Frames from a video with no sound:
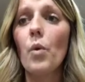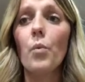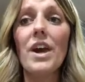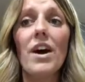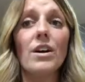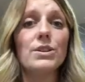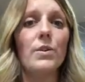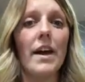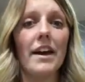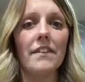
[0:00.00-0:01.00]
We also
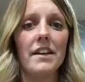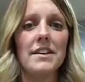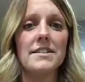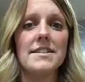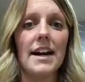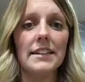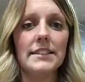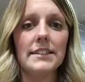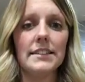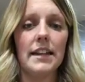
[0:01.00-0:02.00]
like these
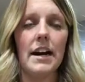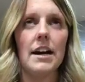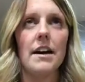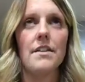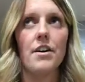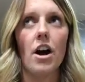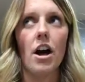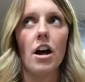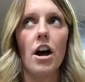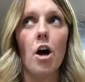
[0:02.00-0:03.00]
nuts. They're
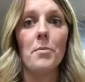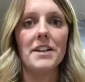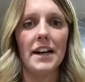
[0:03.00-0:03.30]
almond